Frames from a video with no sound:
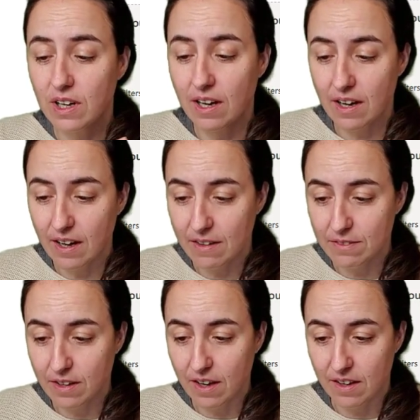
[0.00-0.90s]
I have
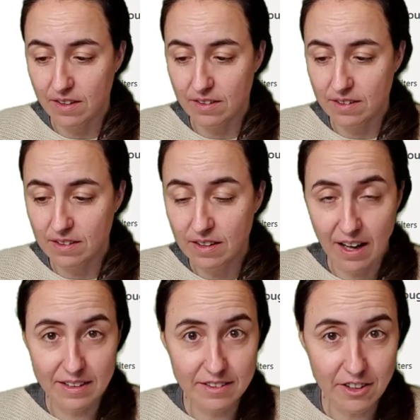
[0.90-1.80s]
a
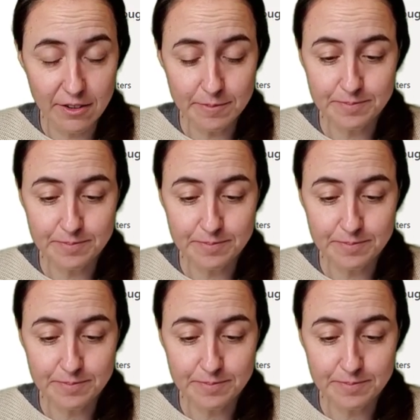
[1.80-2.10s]
calendar